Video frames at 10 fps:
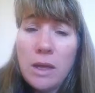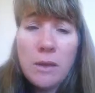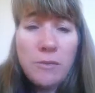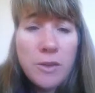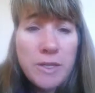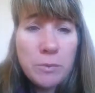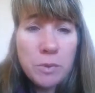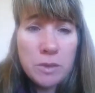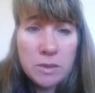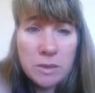If you did
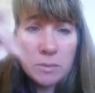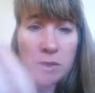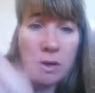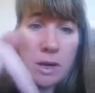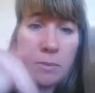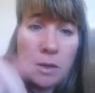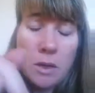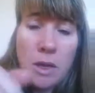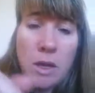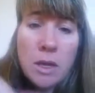want to subscribe,
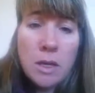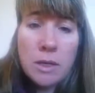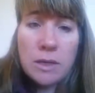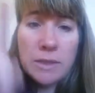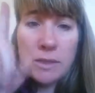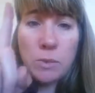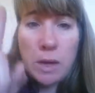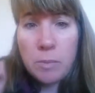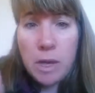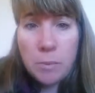you need to
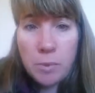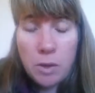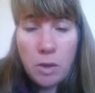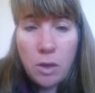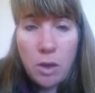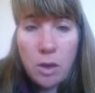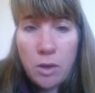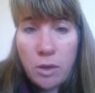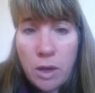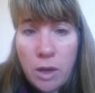swipe up
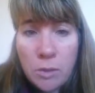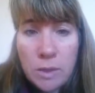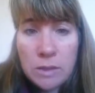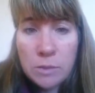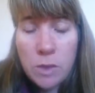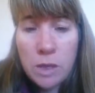on iOS,